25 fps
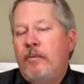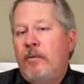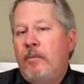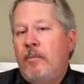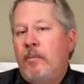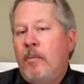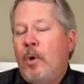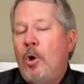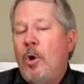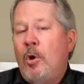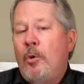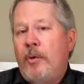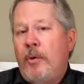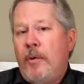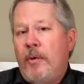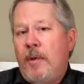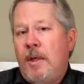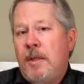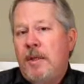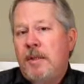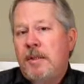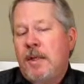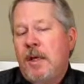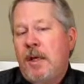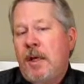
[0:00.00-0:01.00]
for both of
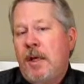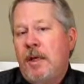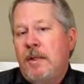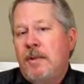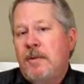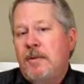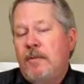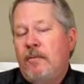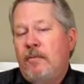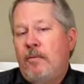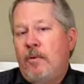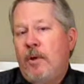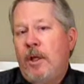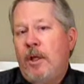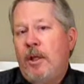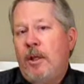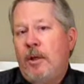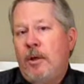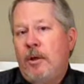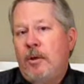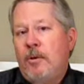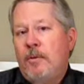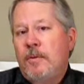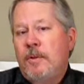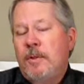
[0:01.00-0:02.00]
these kinds of
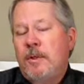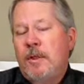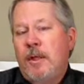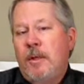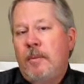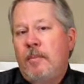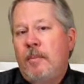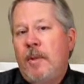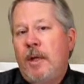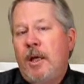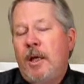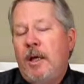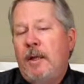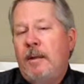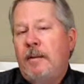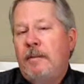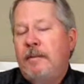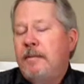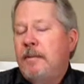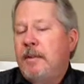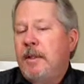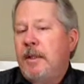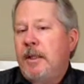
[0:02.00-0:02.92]
reloads, but